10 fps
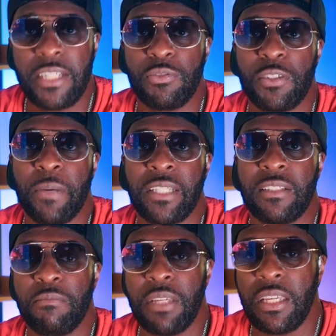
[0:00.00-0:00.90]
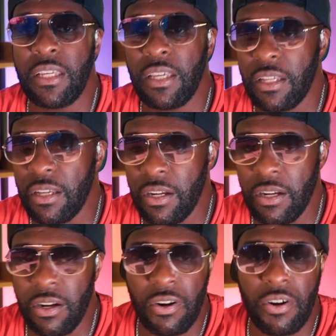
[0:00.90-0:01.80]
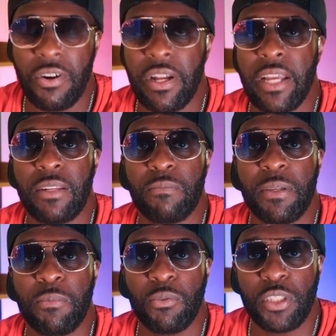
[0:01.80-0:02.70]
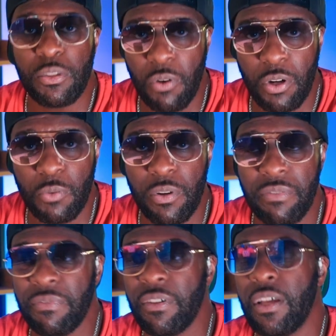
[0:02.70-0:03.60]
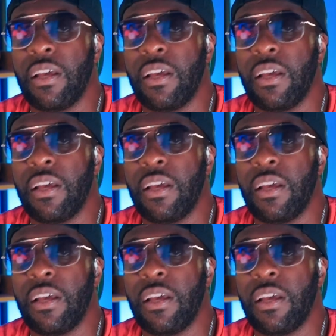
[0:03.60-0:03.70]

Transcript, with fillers: disrespected me, her, and the people she worked with.